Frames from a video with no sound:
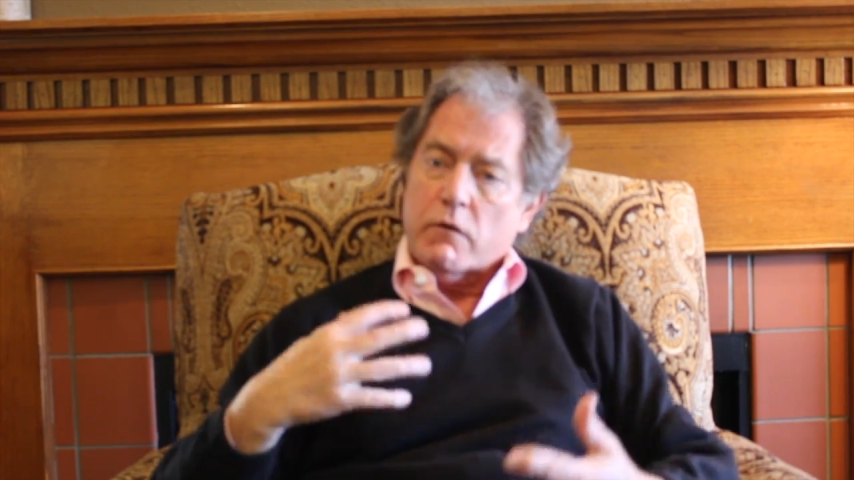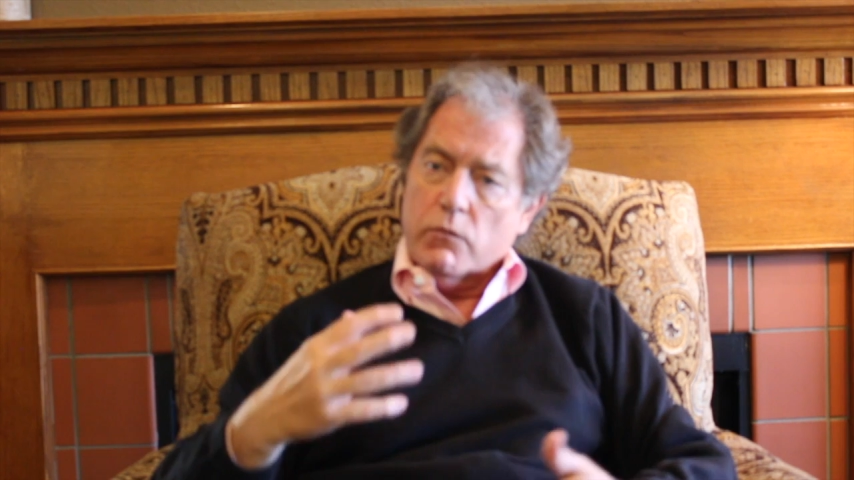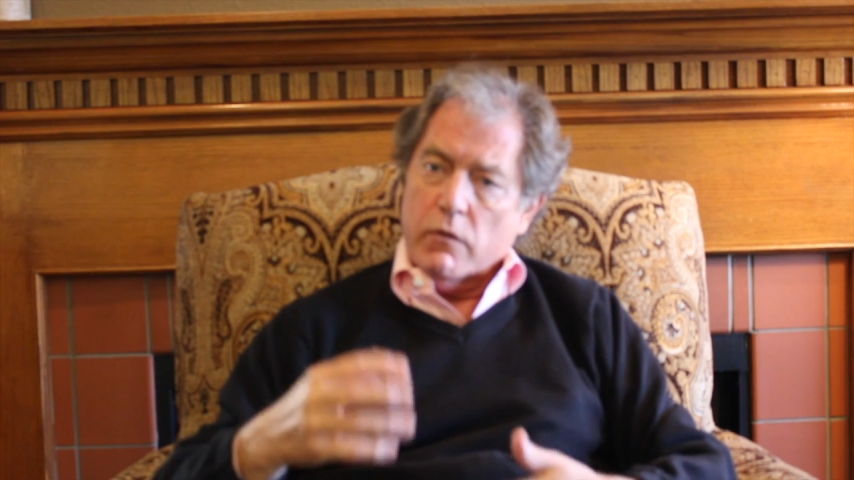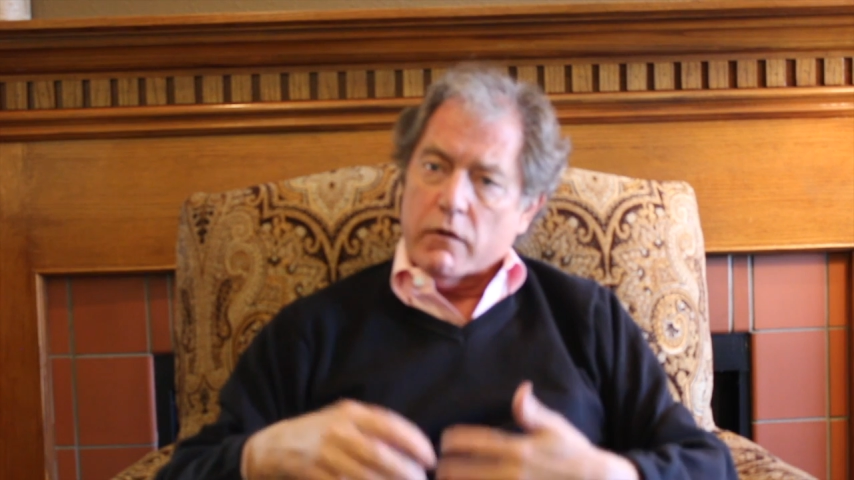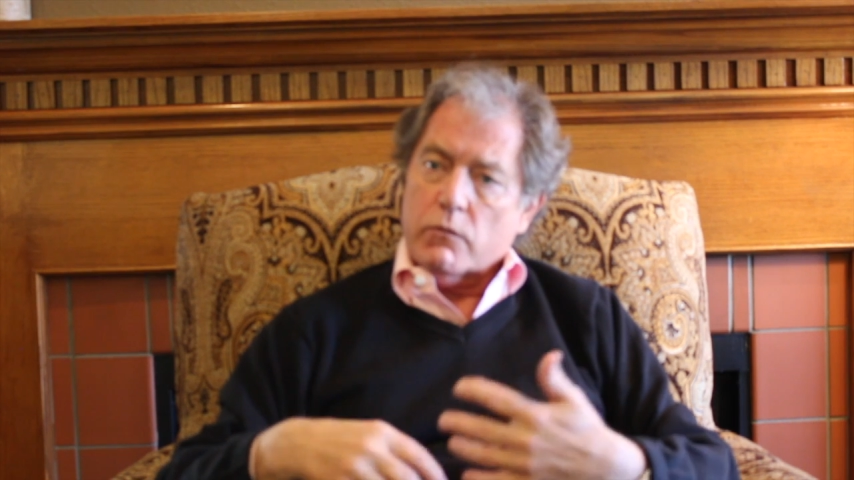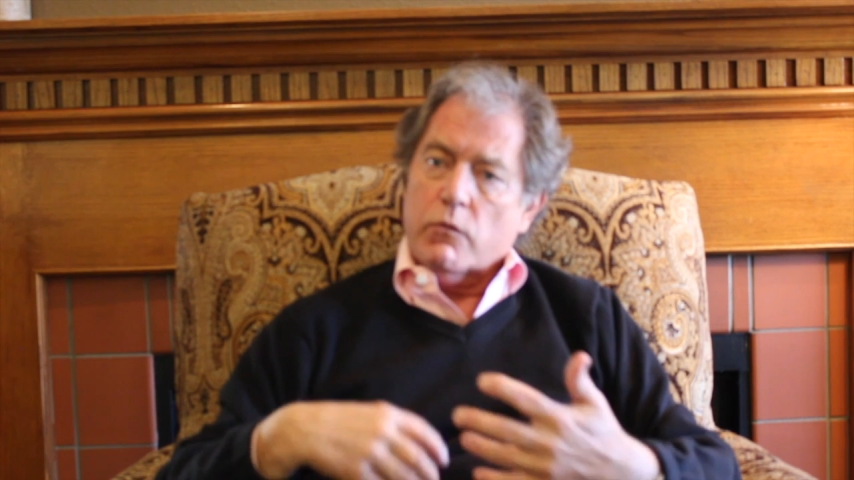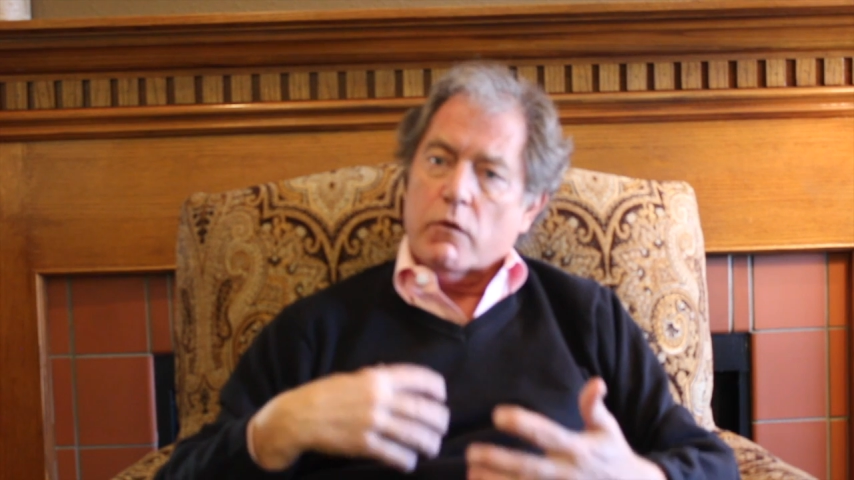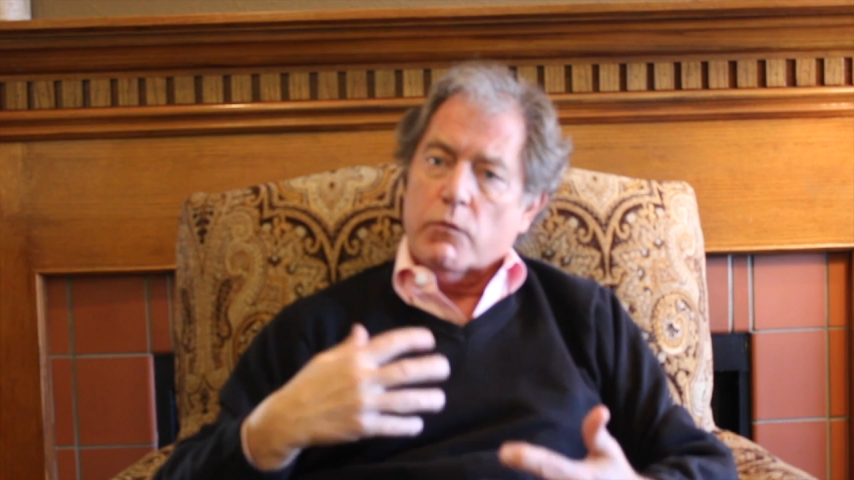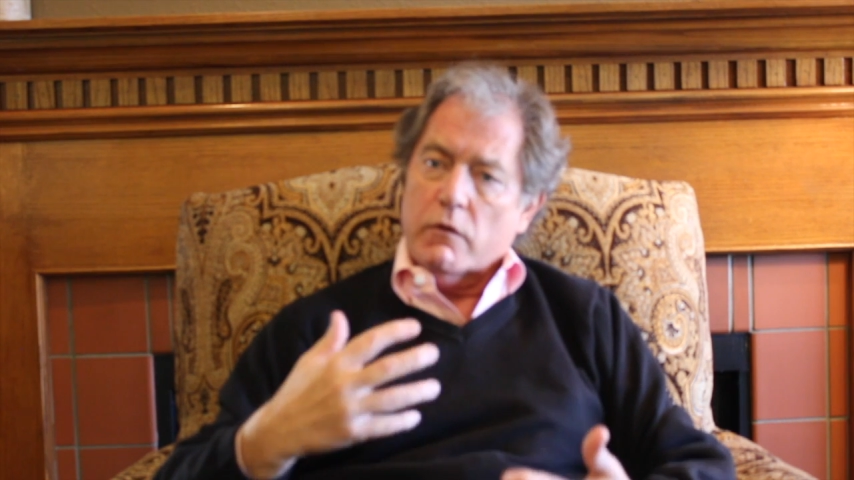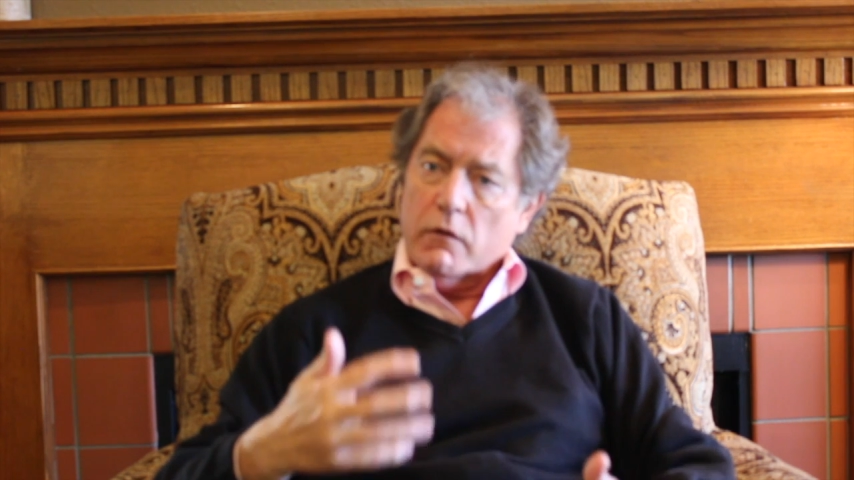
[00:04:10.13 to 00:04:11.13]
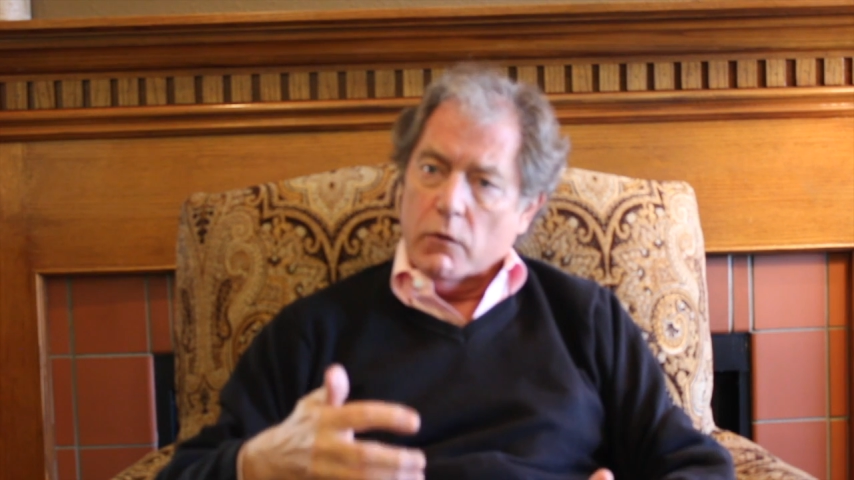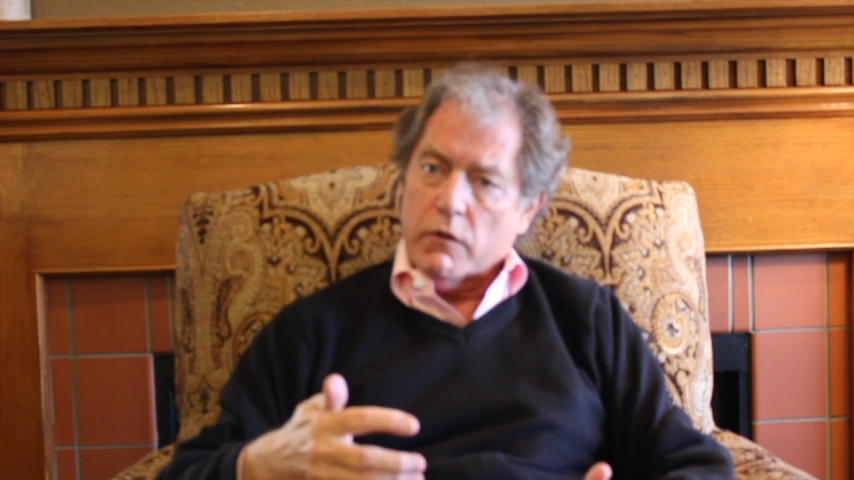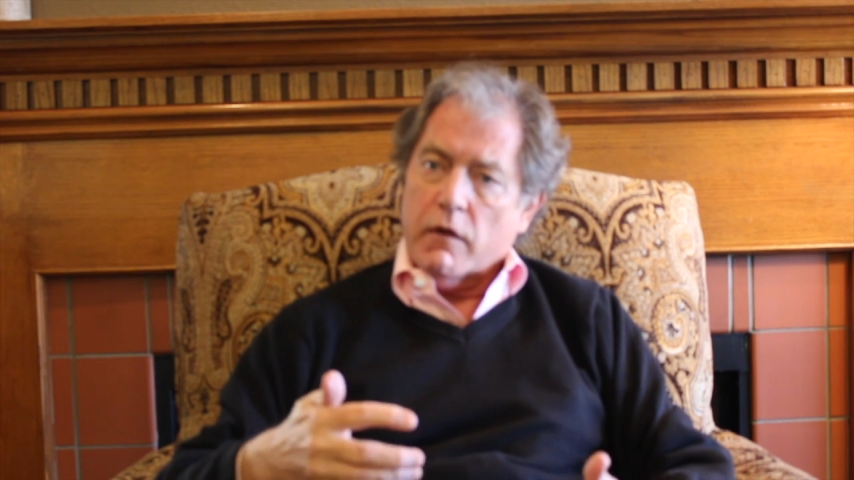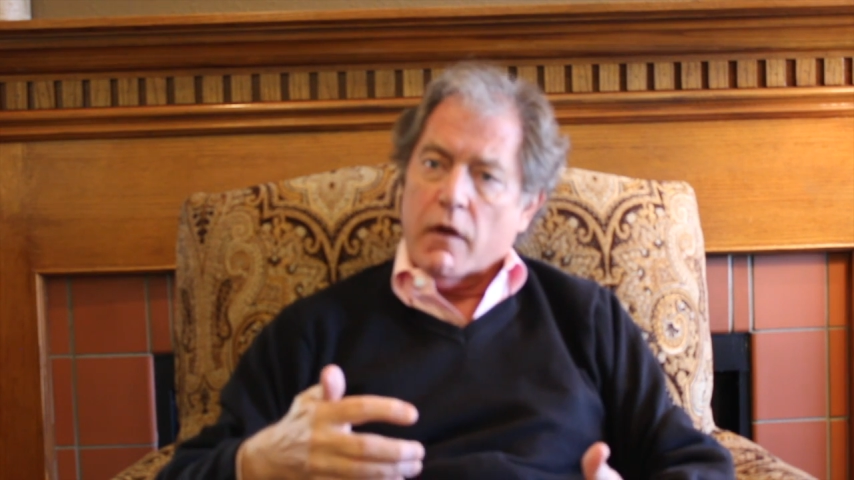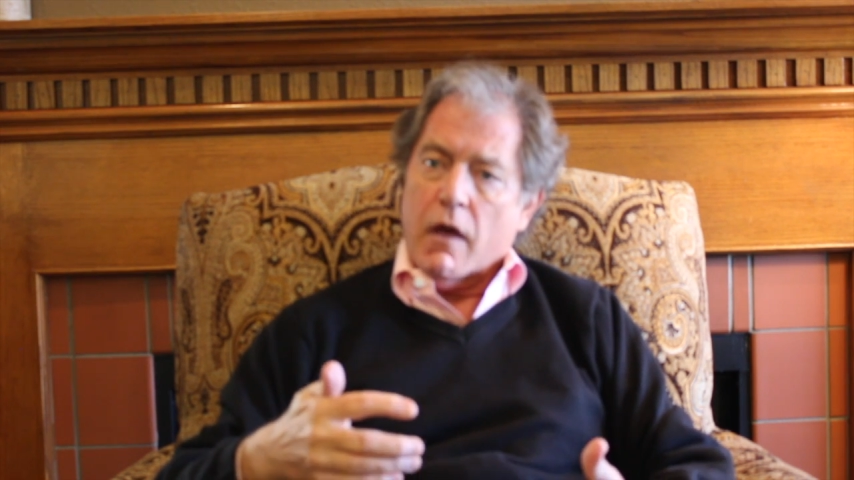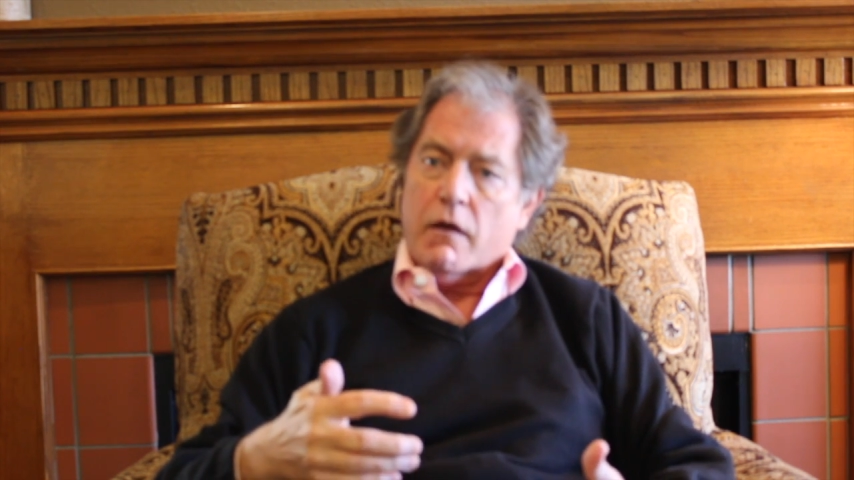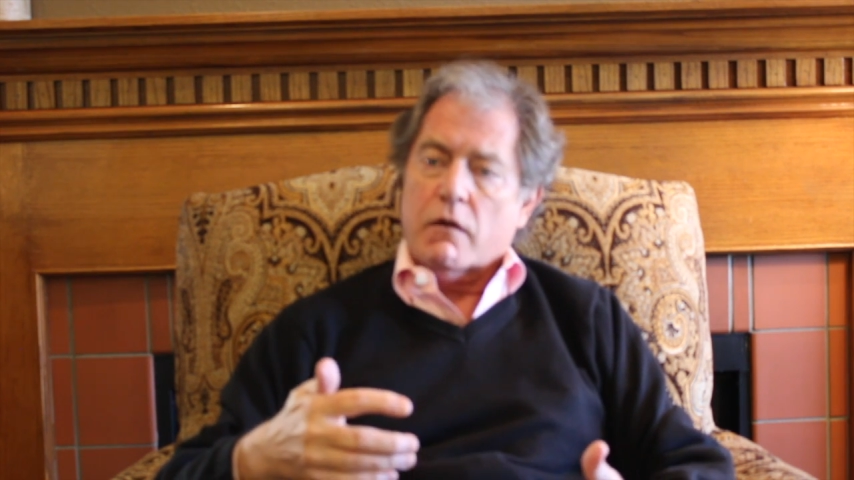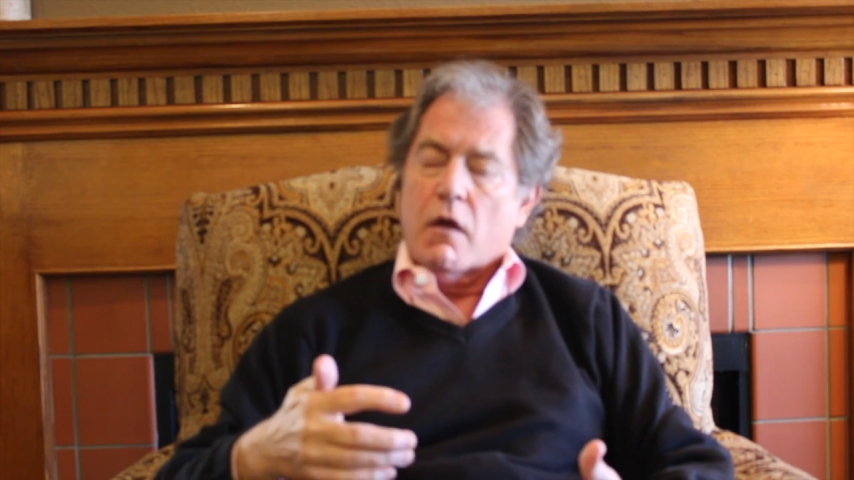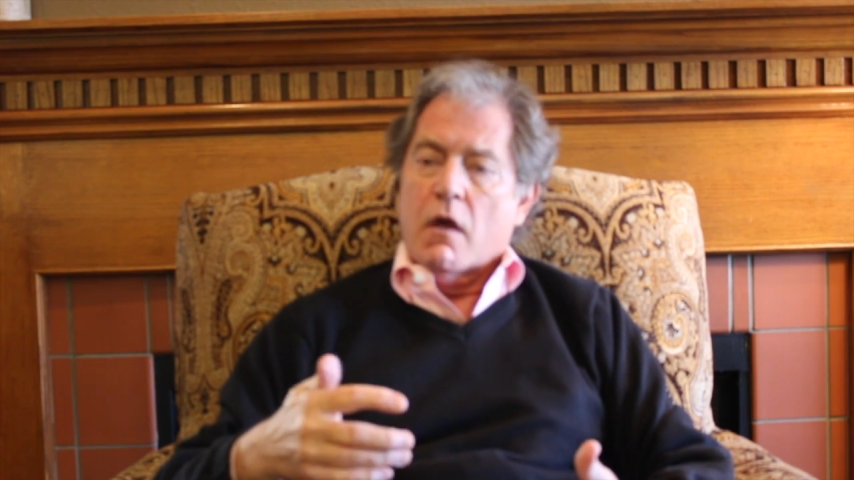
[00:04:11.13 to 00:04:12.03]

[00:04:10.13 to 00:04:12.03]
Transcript: but what we're really looking at